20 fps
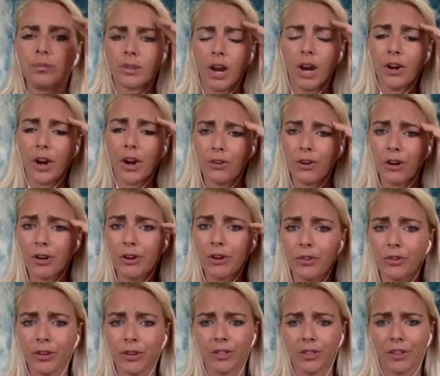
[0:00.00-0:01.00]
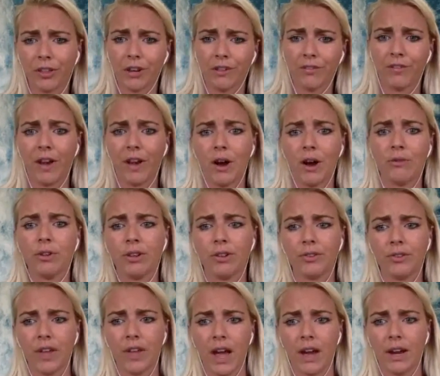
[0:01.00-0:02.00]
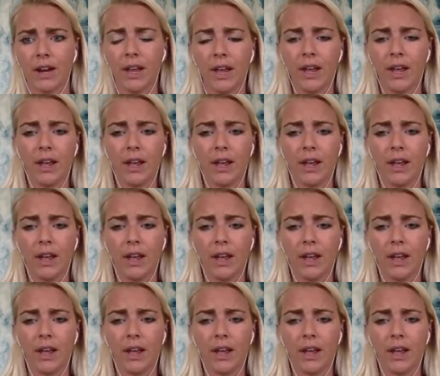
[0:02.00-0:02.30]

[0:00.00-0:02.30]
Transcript: Another interesting thing I found is that